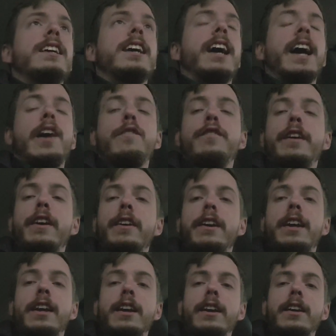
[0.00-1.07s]
I have
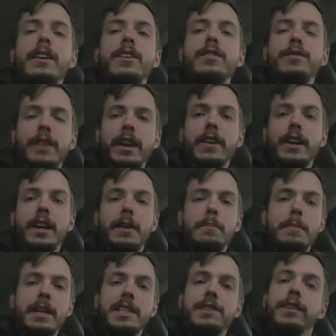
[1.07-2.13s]
very, very
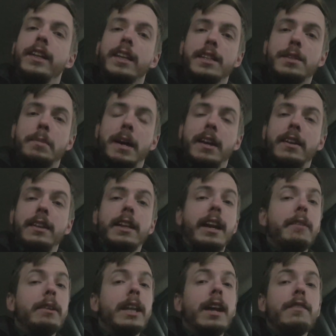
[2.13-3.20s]
mixed feelings about it that
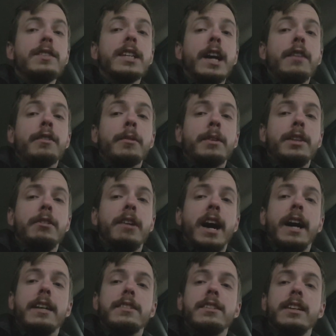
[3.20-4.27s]
I would love to cover with you
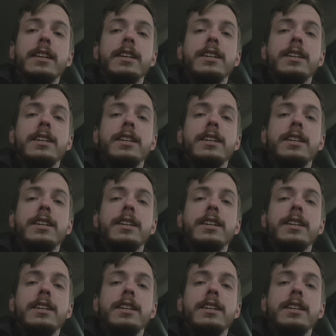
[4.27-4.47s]
guys.